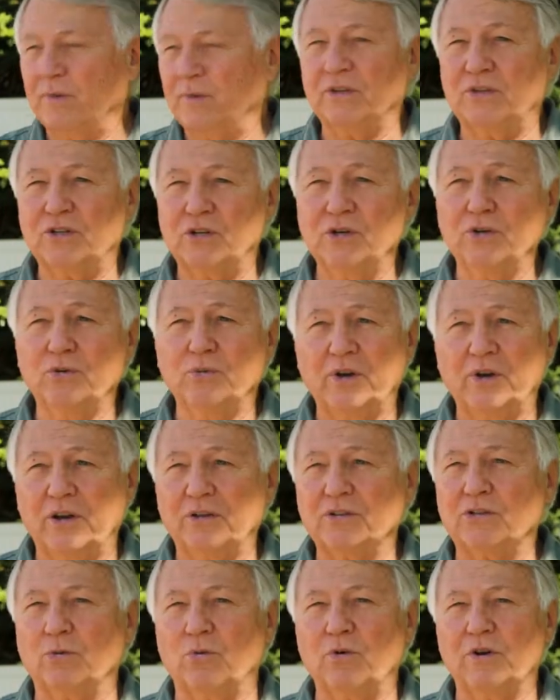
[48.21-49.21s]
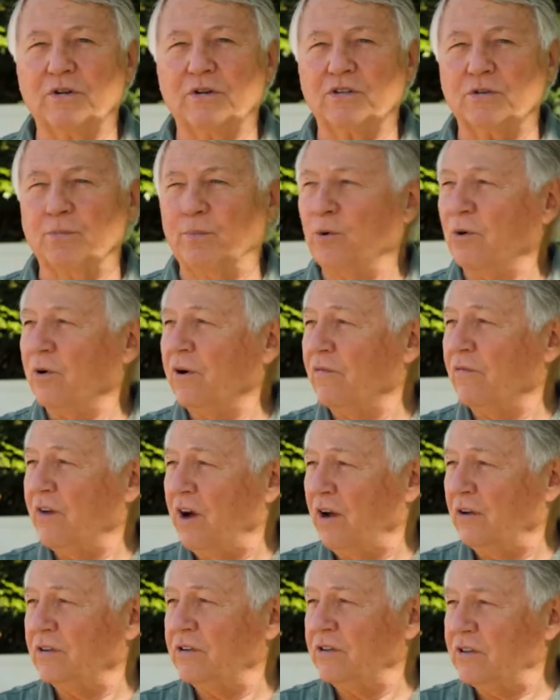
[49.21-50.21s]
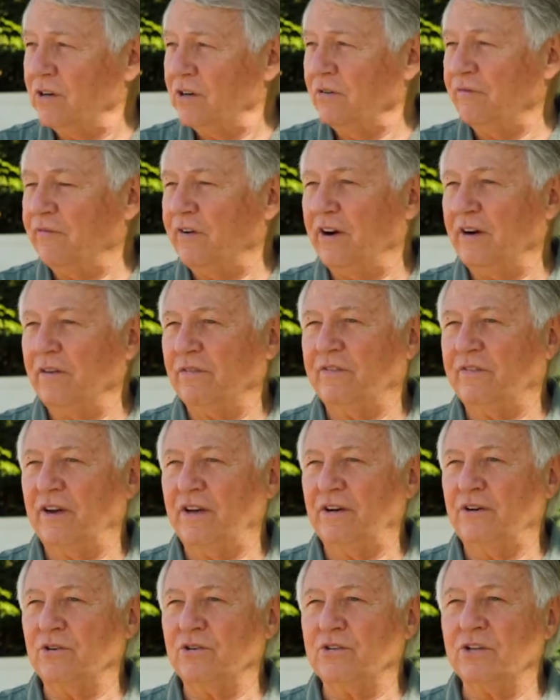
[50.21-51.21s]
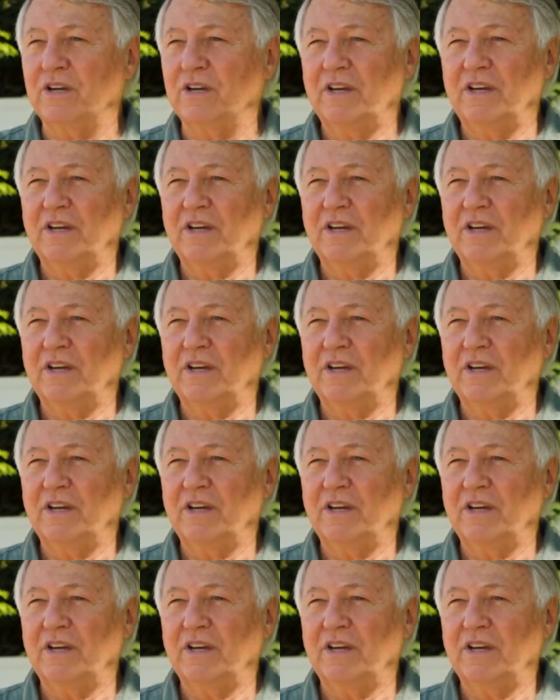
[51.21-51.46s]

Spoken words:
but two, we also want to support our volunteer firefighters